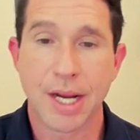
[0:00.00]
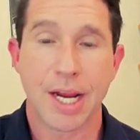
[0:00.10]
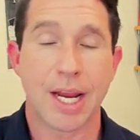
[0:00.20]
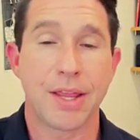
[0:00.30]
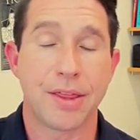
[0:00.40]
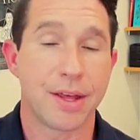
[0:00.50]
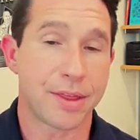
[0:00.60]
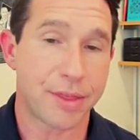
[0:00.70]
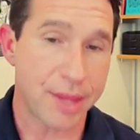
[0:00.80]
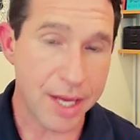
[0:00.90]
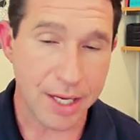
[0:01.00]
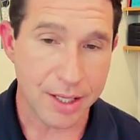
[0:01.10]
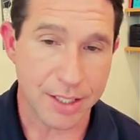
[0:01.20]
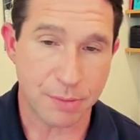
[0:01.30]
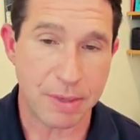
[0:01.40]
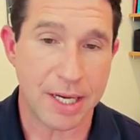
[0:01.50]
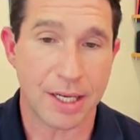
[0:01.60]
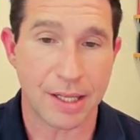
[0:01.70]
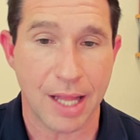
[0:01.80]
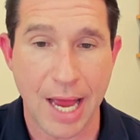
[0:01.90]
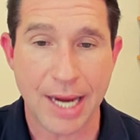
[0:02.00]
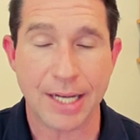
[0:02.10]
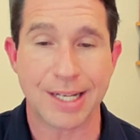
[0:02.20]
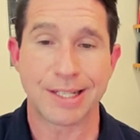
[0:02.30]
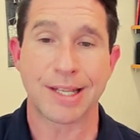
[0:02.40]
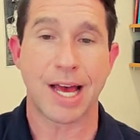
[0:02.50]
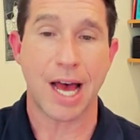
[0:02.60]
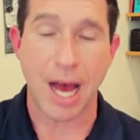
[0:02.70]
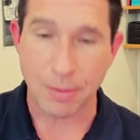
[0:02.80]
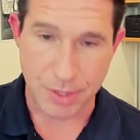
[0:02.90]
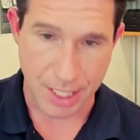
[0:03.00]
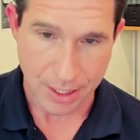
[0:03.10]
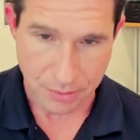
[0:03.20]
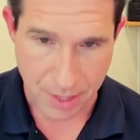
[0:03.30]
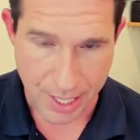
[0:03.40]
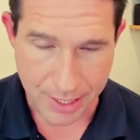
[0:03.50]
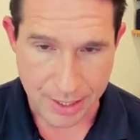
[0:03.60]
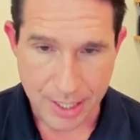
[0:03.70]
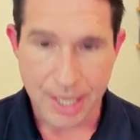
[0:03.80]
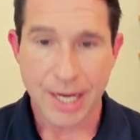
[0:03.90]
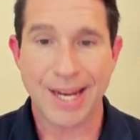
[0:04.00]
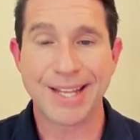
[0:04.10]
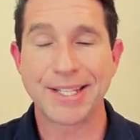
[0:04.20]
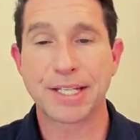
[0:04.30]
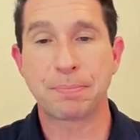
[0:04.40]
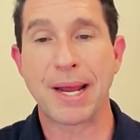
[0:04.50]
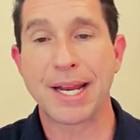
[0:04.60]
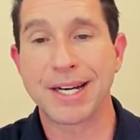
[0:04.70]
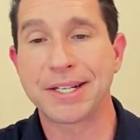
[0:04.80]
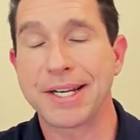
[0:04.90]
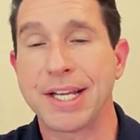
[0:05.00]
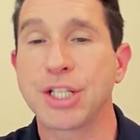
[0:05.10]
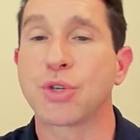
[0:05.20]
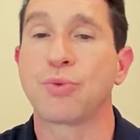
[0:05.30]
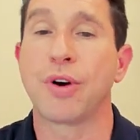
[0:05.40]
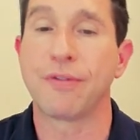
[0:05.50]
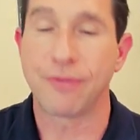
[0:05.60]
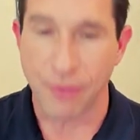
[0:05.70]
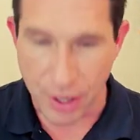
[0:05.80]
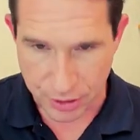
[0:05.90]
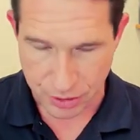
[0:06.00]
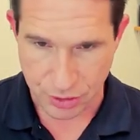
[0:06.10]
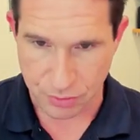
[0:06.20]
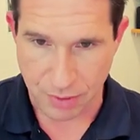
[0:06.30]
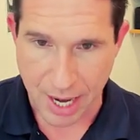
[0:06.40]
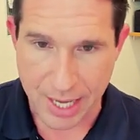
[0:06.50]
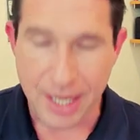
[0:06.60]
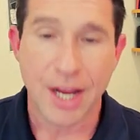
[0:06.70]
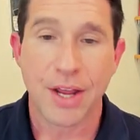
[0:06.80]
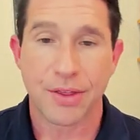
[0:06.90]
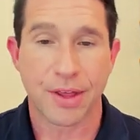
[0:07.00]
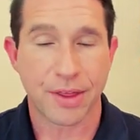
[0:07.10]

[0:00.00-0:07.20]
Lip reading: and the thing that's being liked is the object, right? In Spanish, it's reversed, right? The